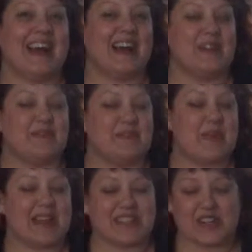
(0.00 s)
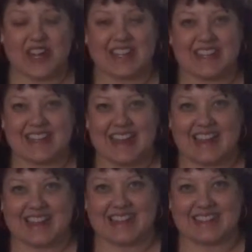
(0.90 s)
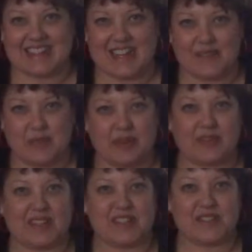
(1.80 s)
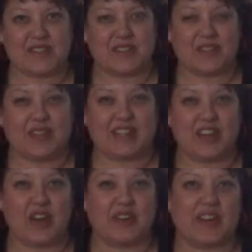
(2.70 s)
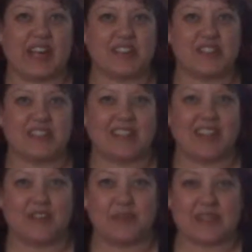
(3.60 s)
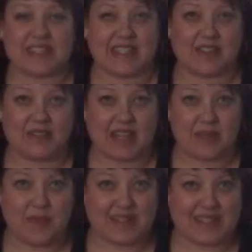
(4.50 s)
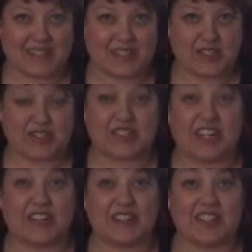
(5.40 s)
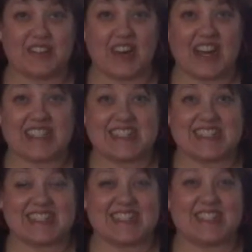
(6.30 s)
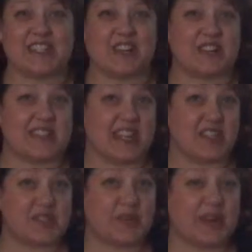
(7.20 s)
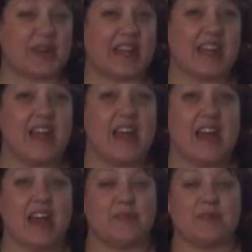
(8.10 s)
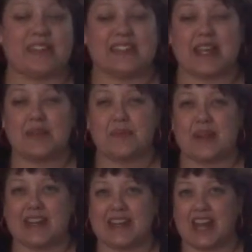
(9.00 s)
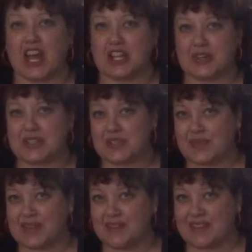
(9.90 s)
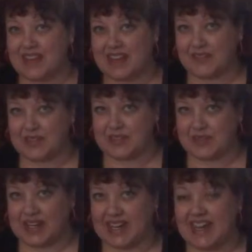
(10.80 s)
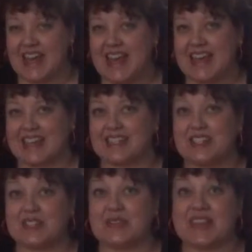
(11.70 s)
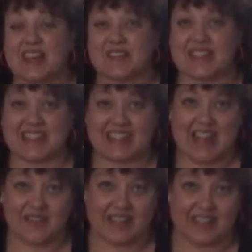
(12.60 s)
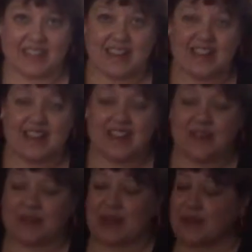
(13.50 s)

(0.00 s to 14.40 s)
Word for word: I'm Pastor Allen, and I have the privilege of serving the congregation of Wesley United Methodist Church here in La Crosse. This is our sanctuary, and we celebrated 125th anniversary in 2011. We are